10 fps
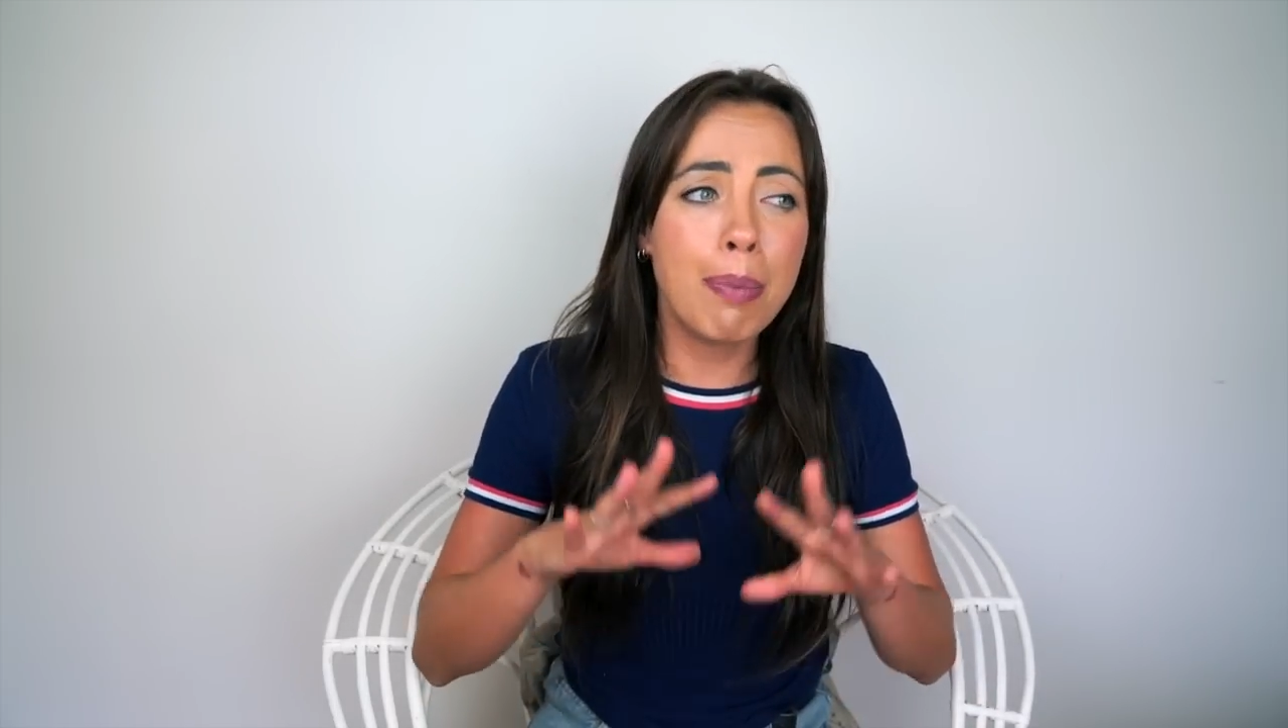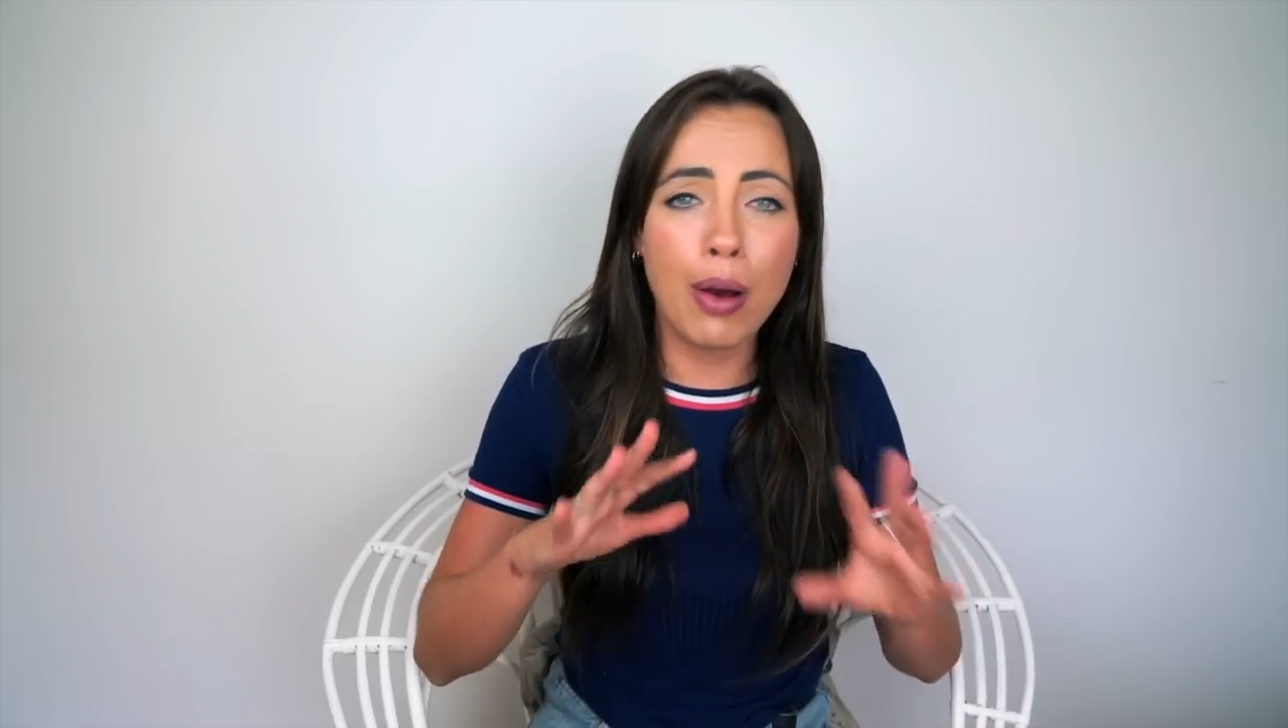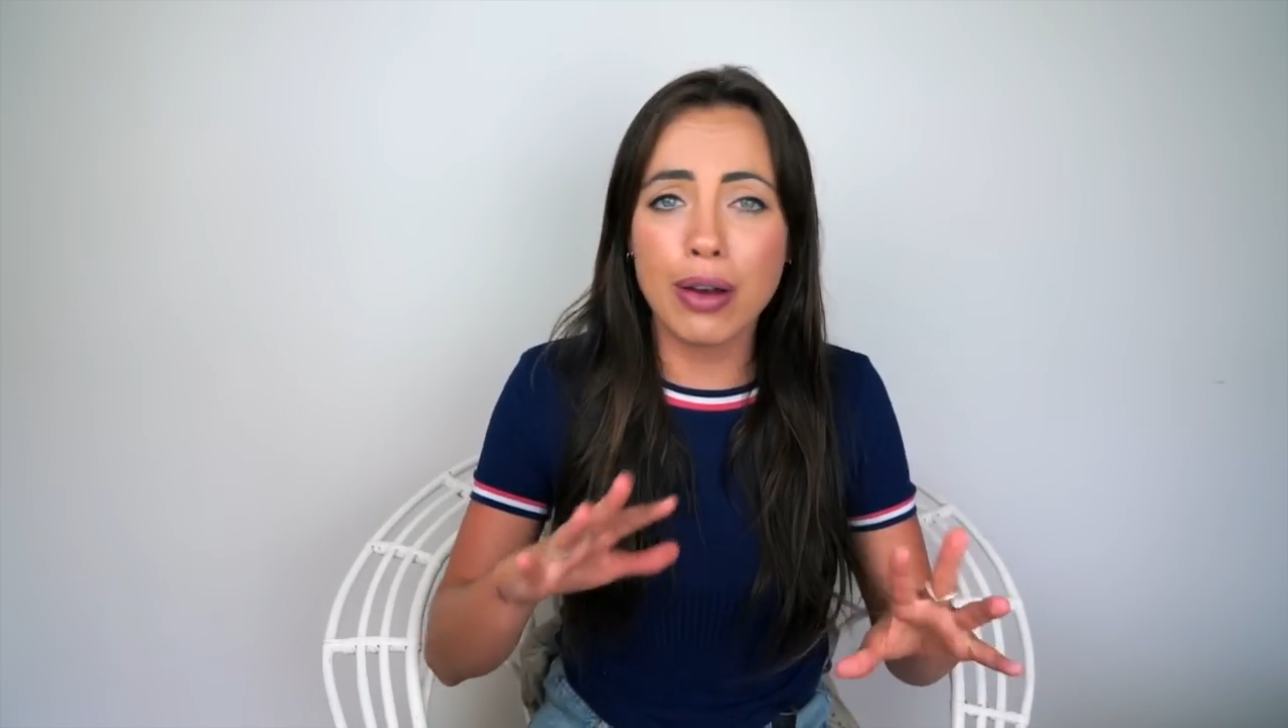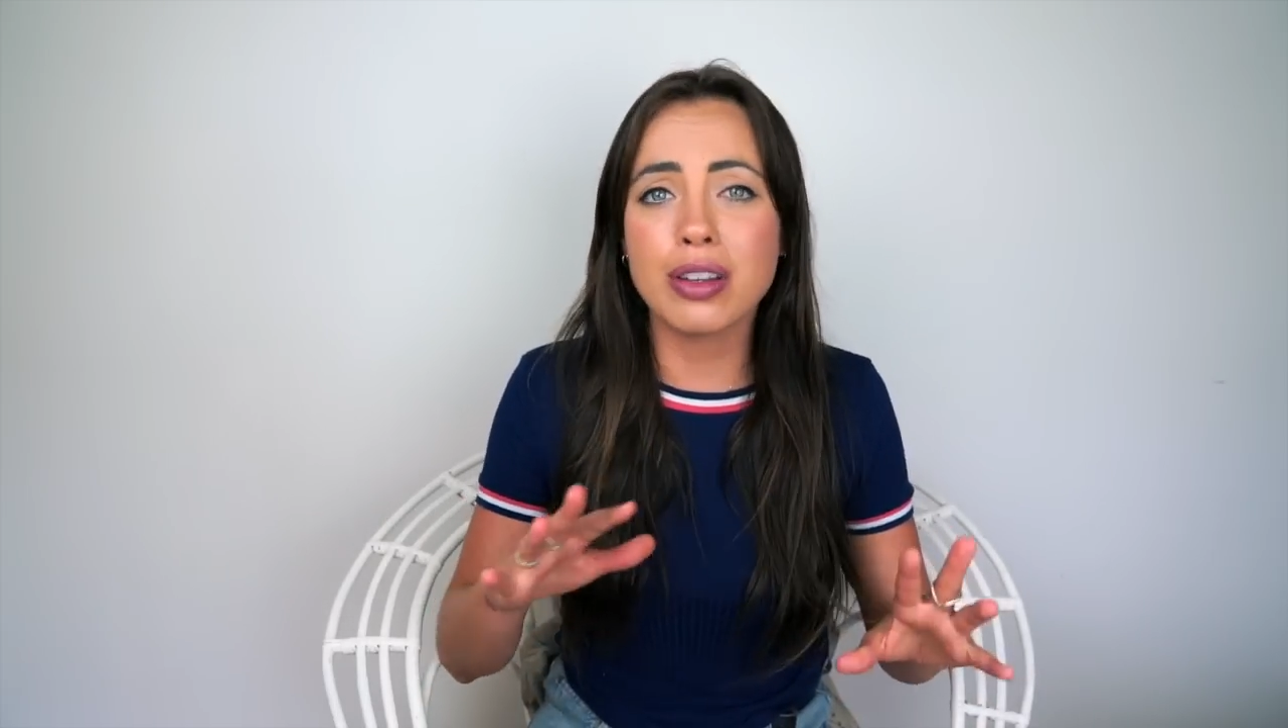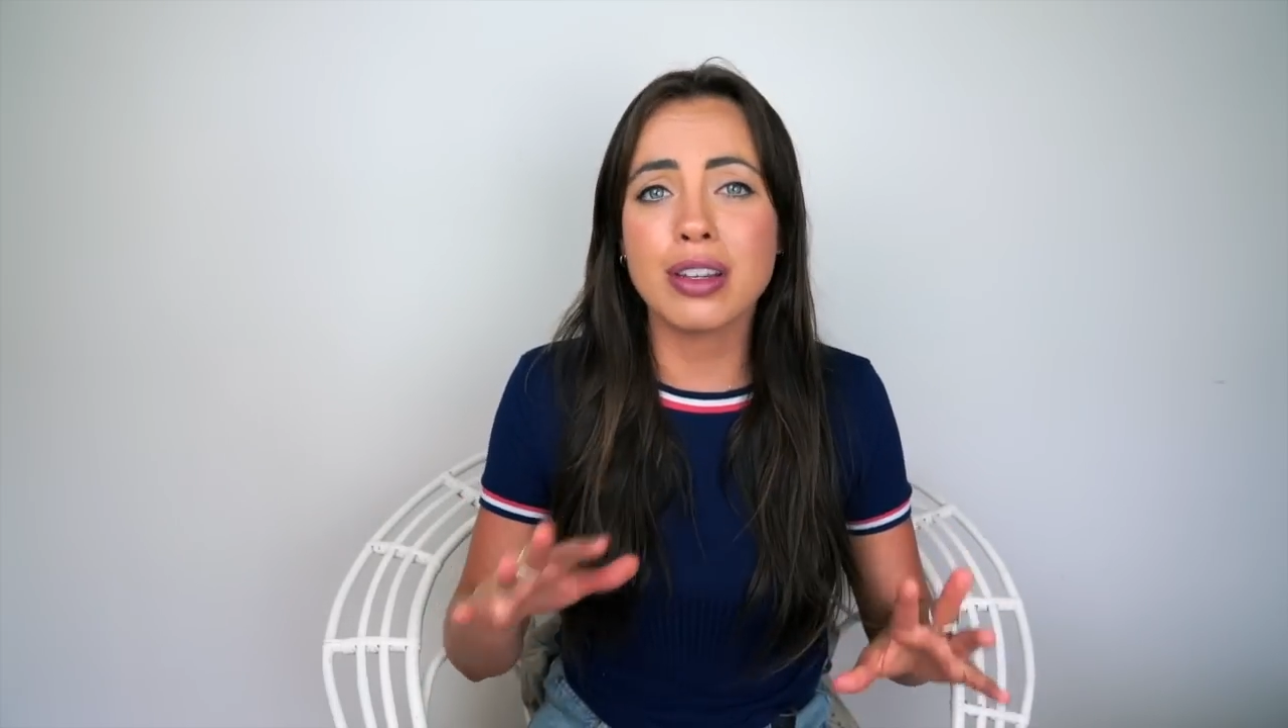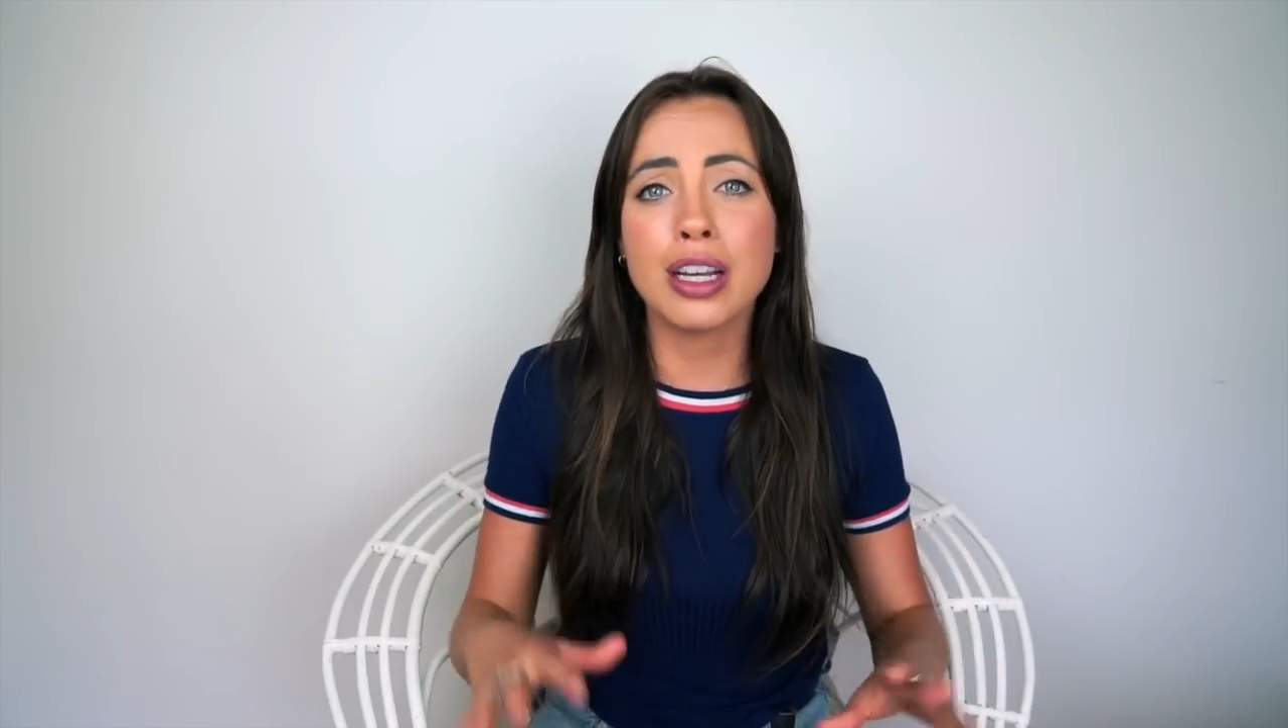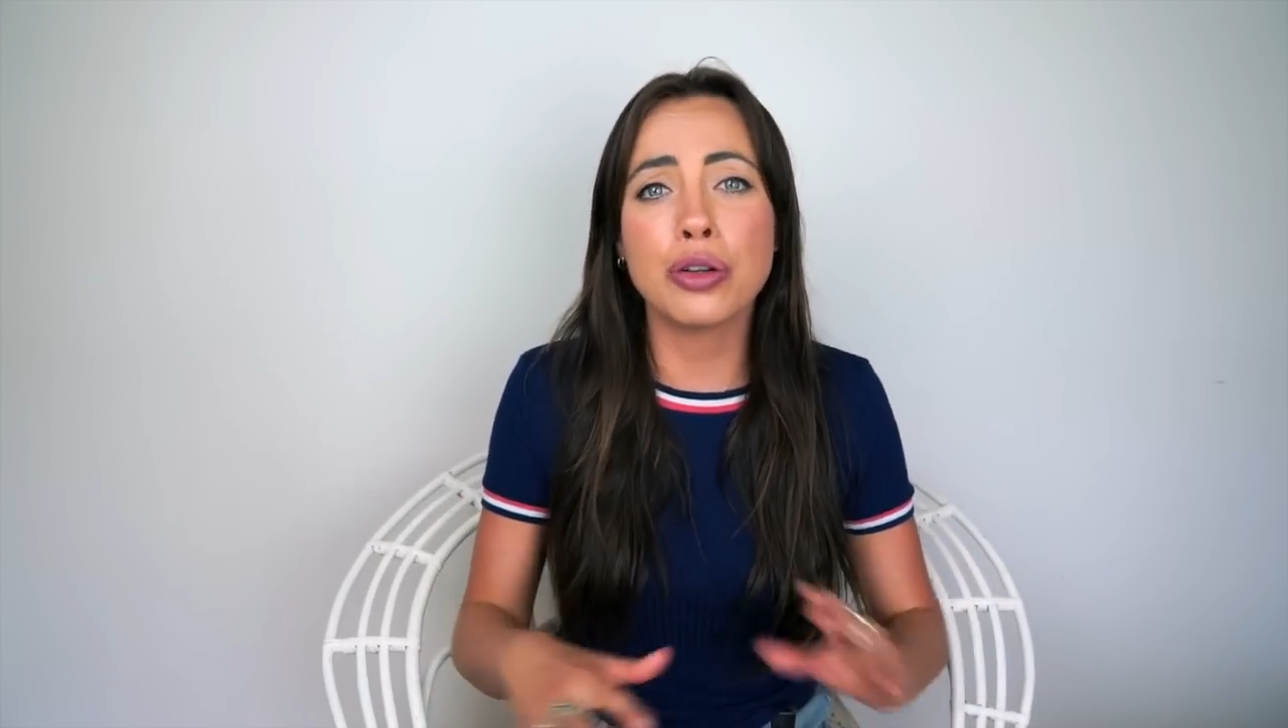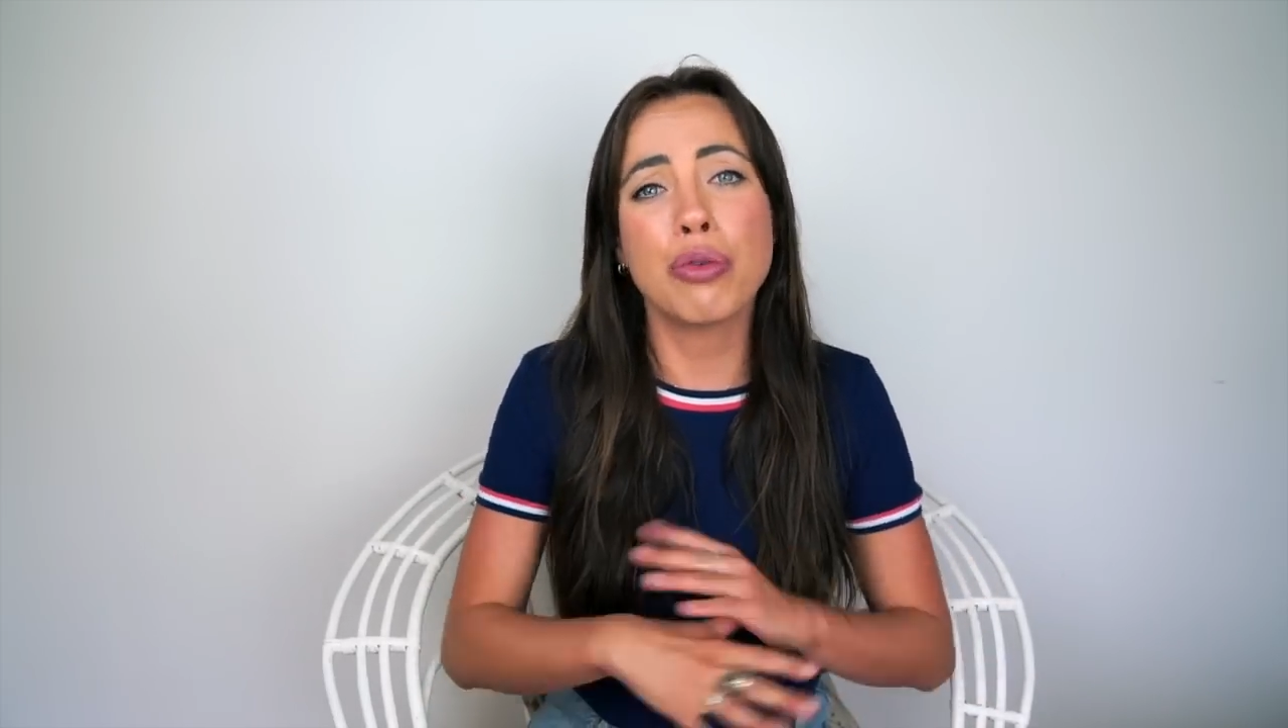personally